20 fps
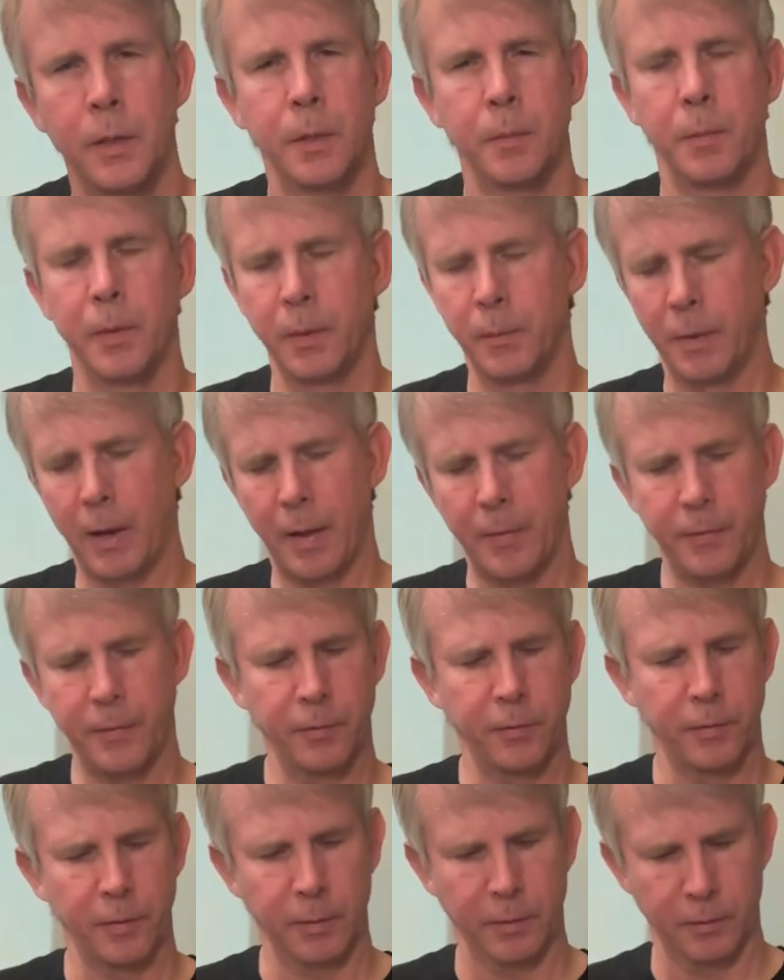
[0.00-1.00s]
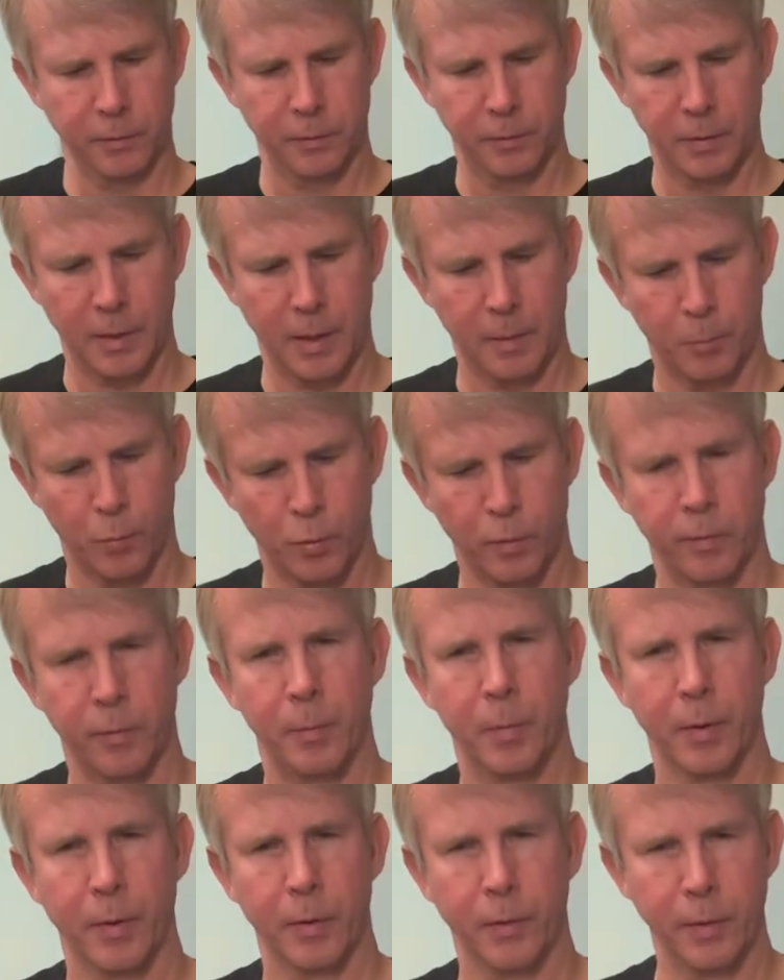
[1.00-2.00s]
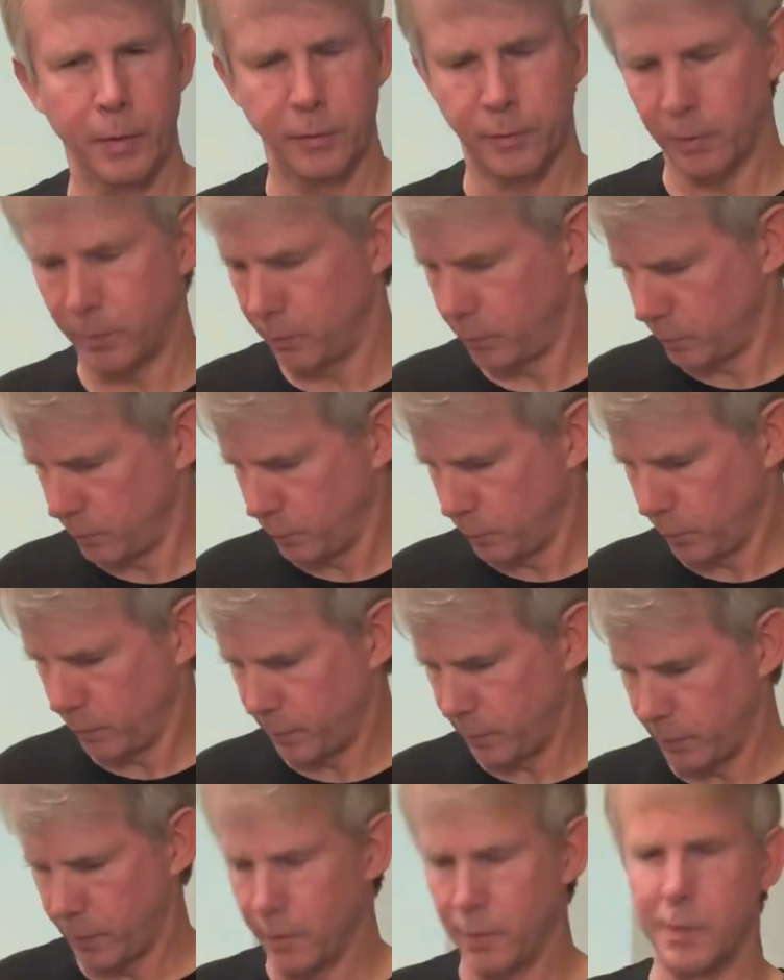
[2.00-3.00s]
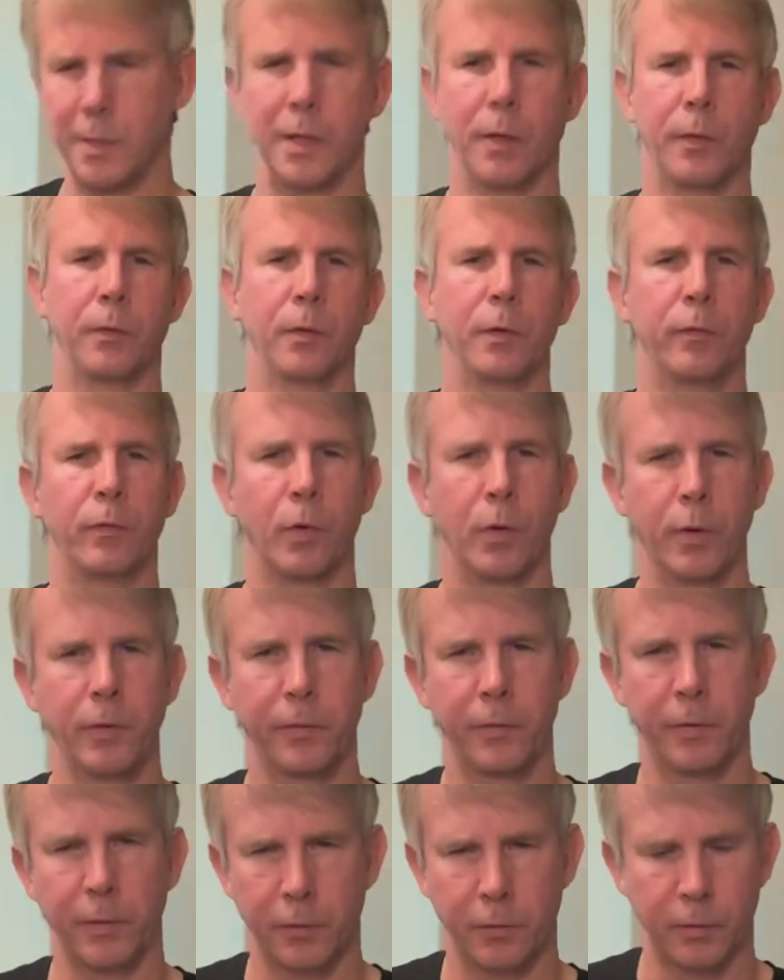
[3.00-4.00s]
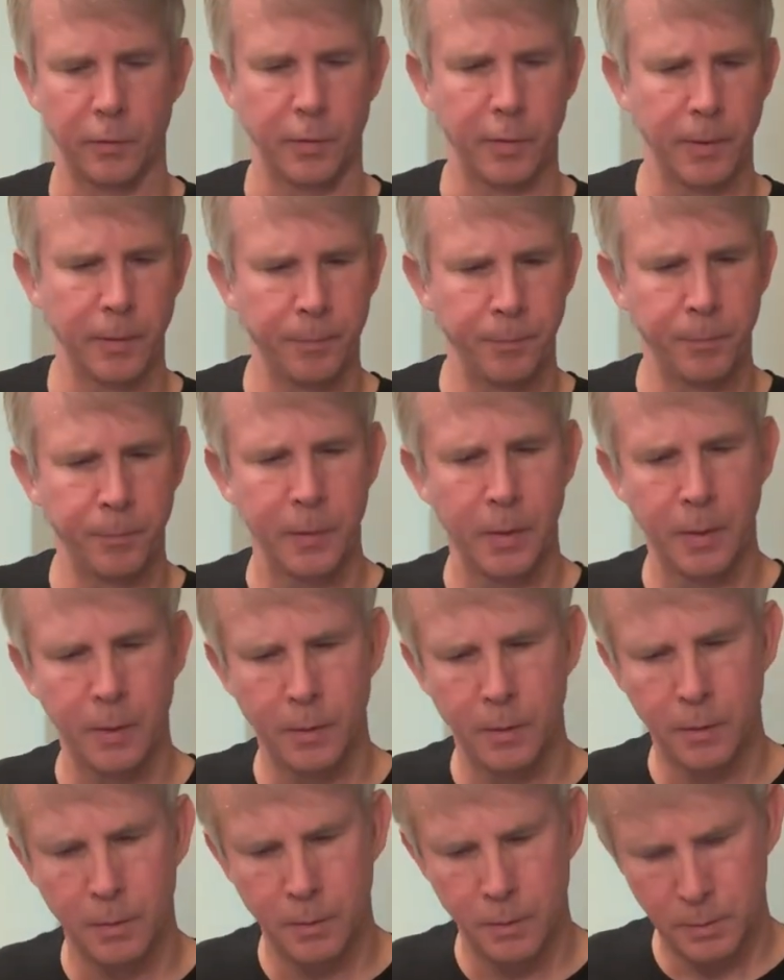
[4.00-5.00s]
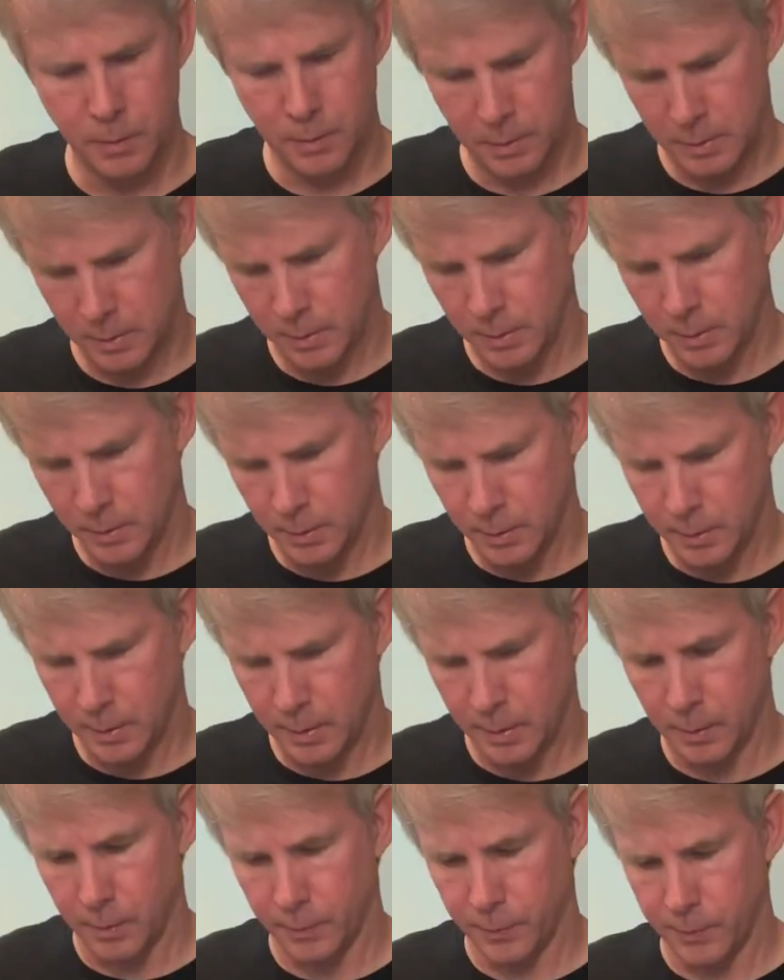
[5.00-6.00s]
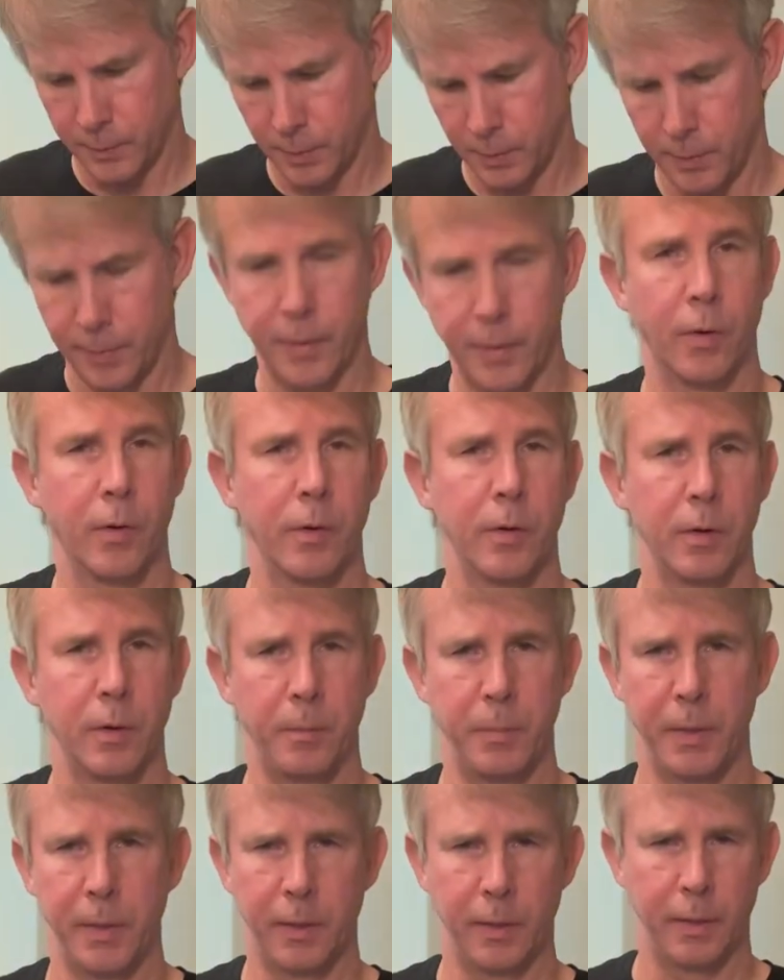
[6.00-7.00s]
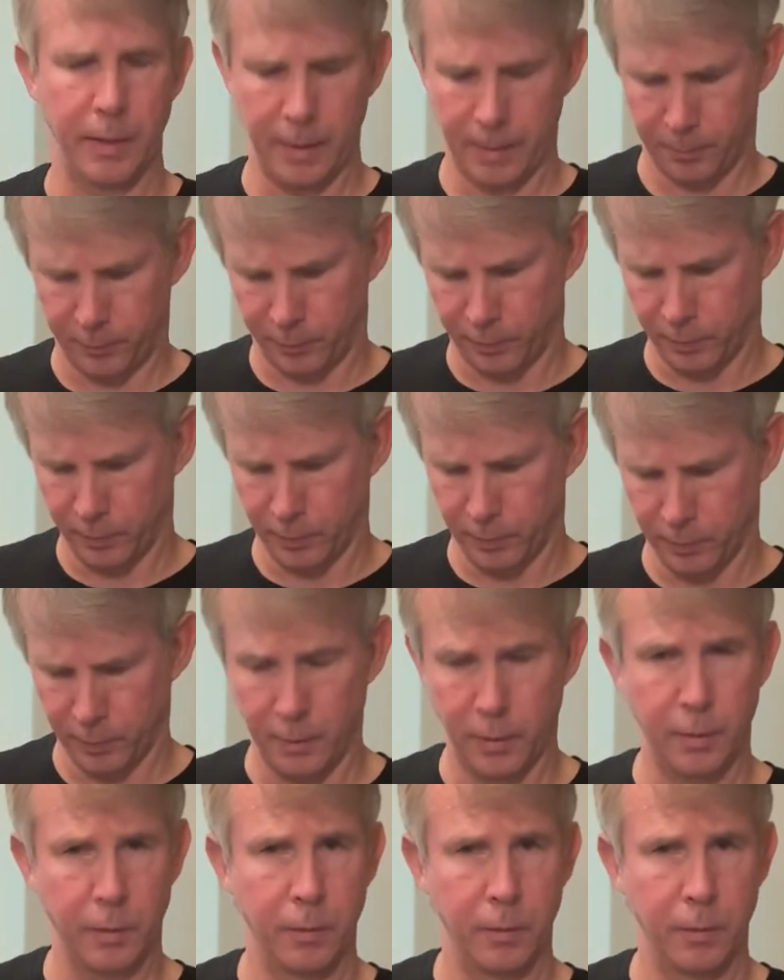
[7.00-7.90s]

anyway, I just think this has got more of a buttery tone with a 10 through 46 string. Now, are they harder to bend? Absolutely.